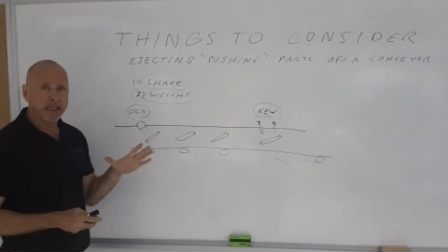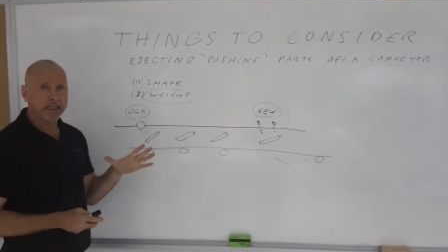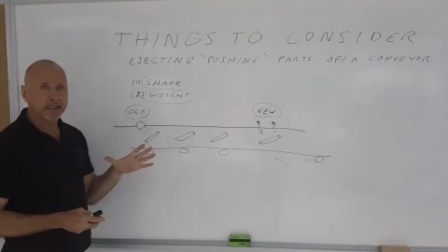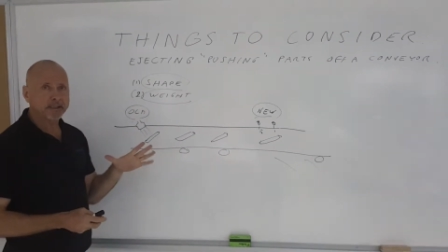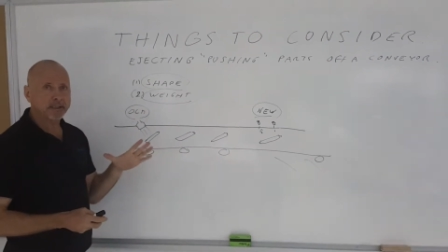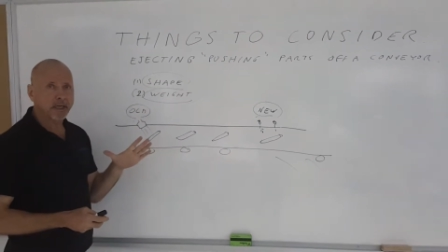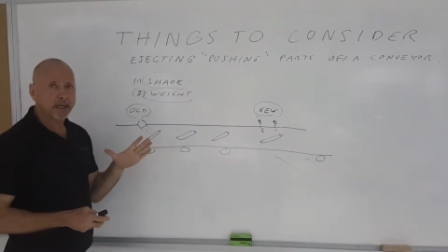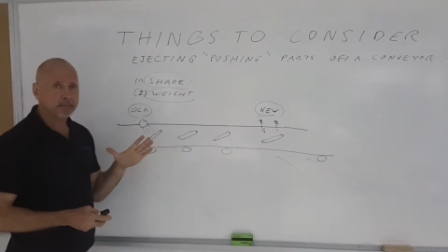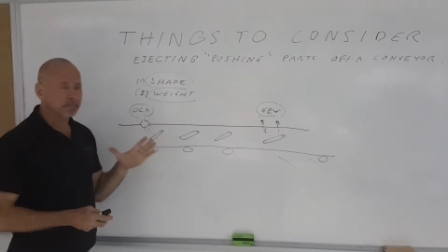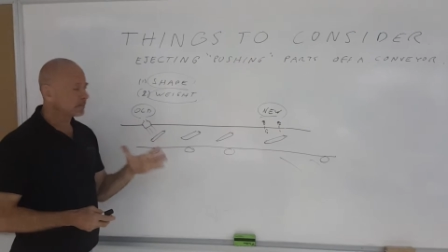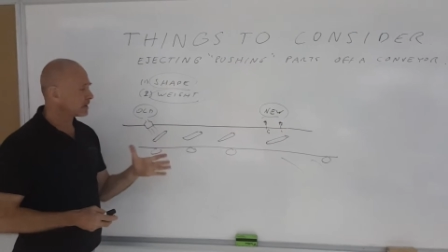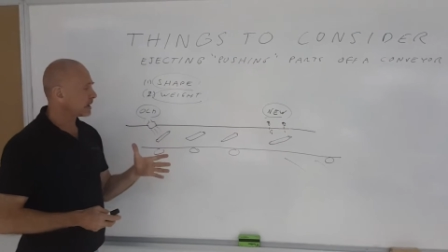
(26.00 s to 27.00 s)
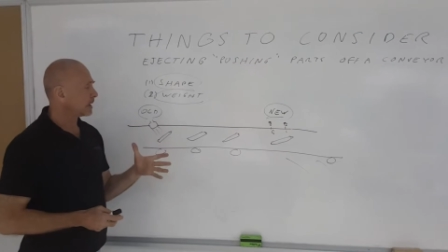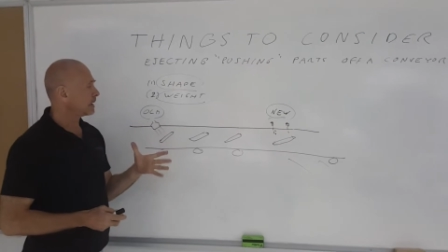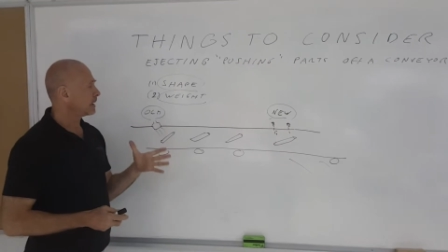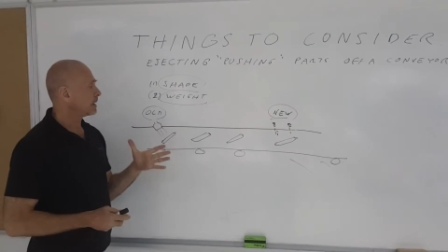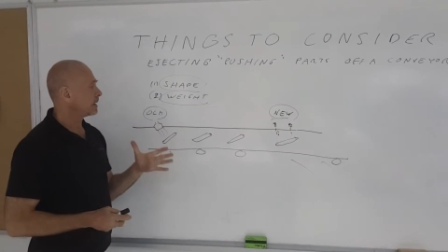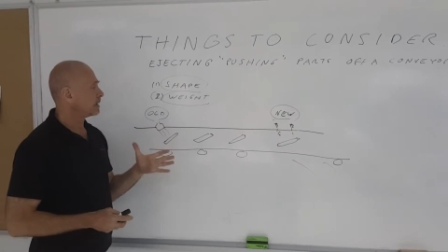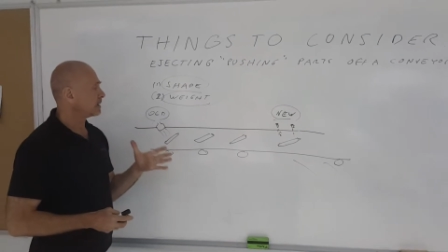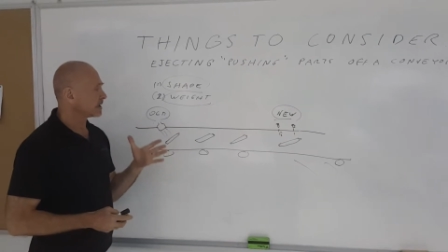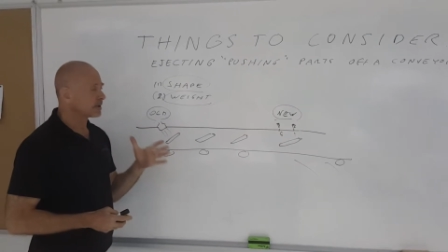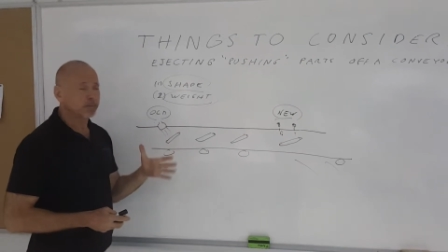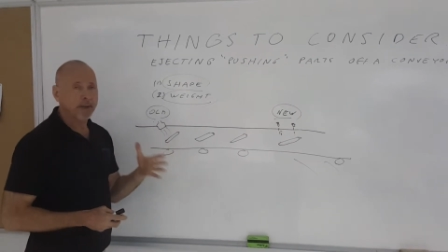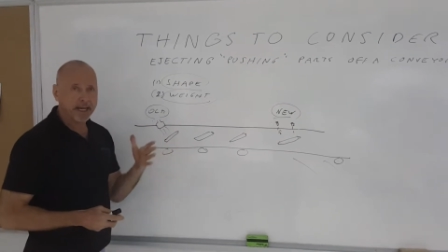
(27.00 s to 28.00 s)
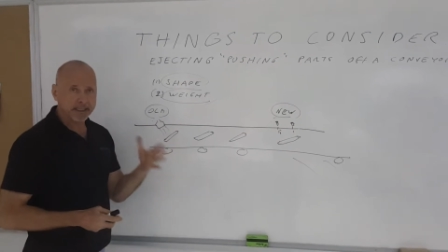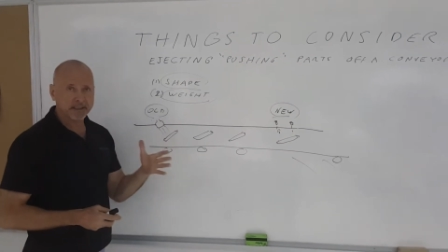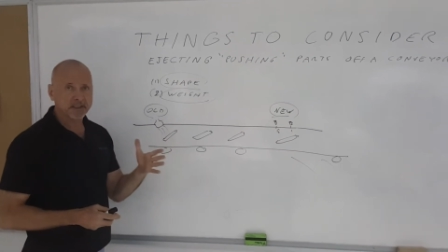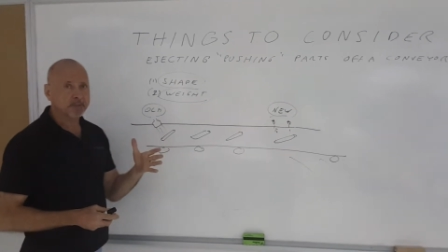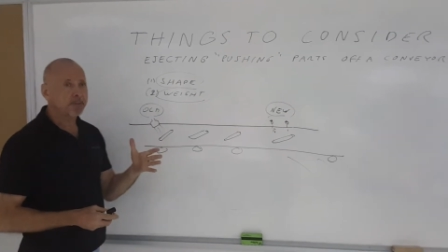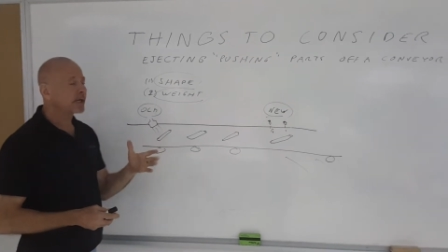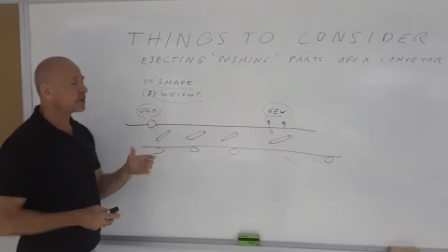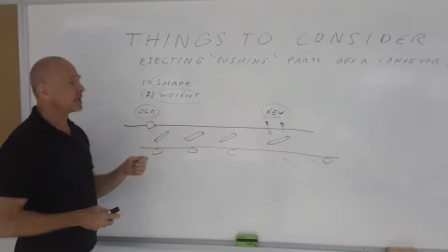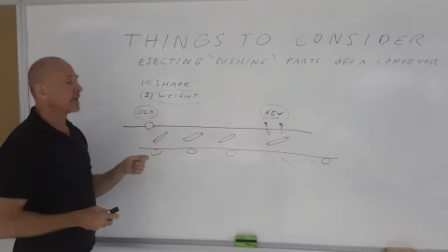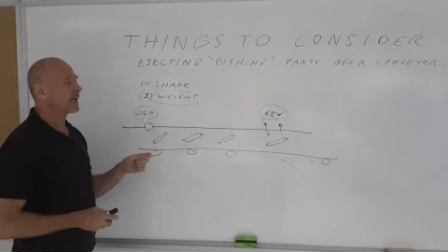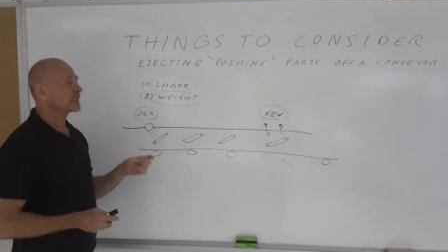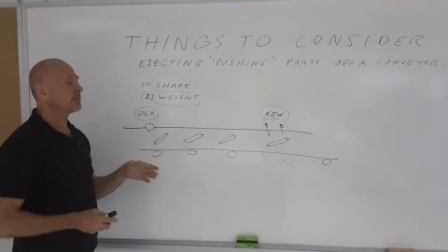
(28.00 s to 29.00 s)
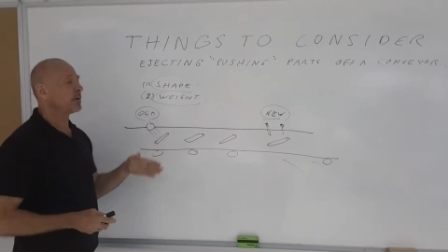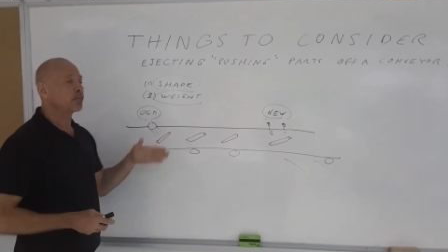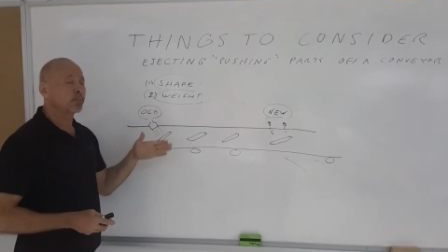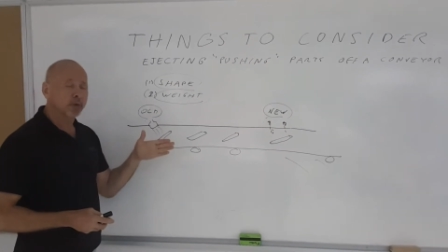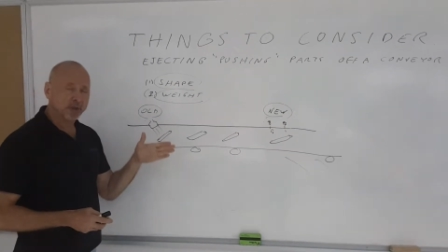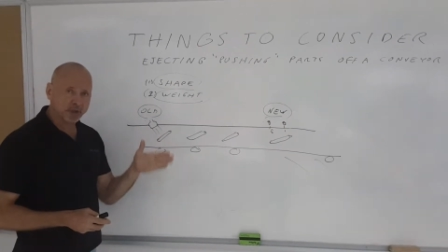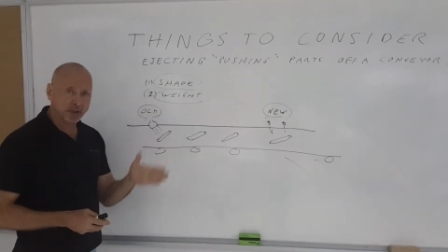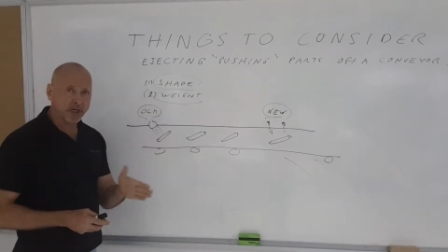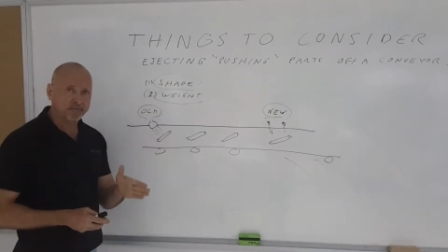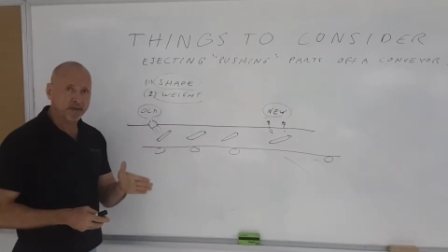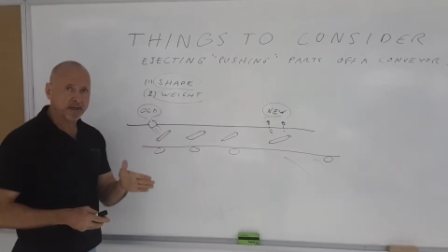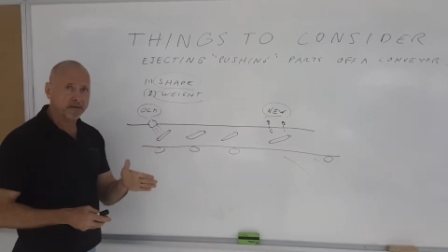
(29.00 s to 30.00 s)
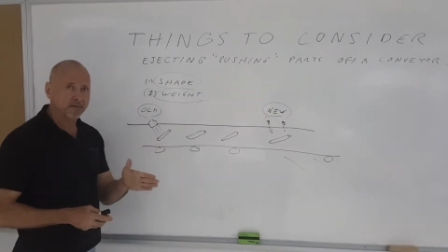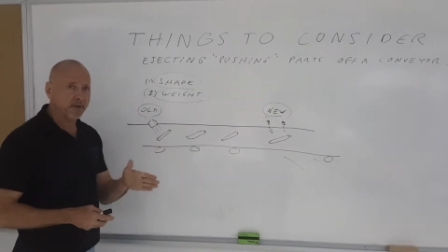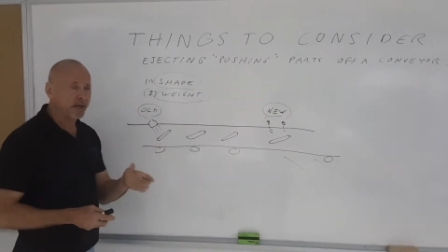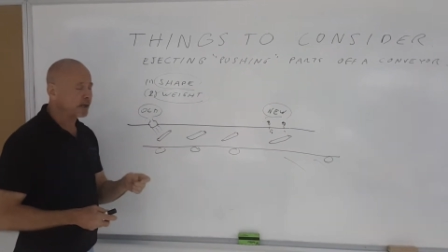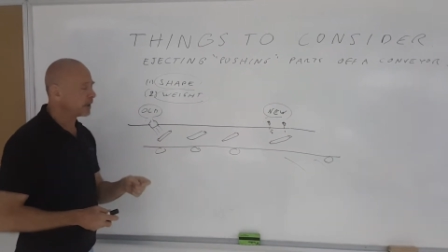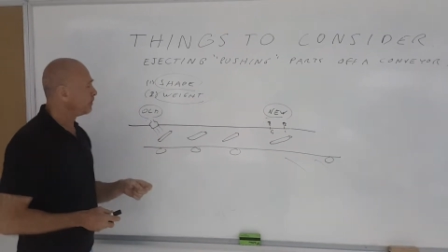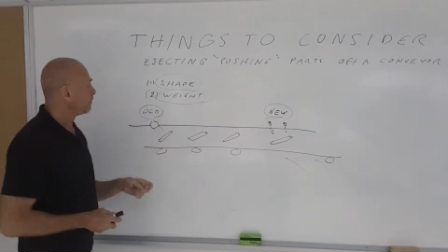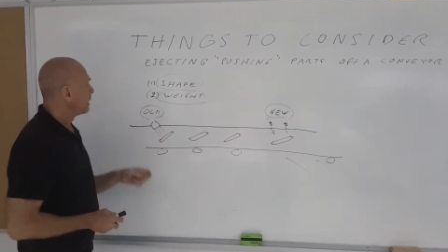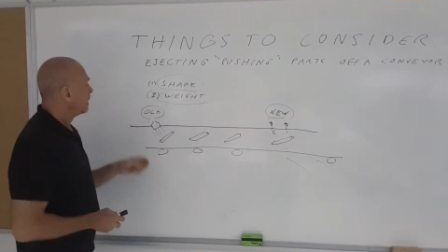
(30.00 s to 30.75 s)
is not, doesn't pass inspection, it has to be pushed off the conveyor.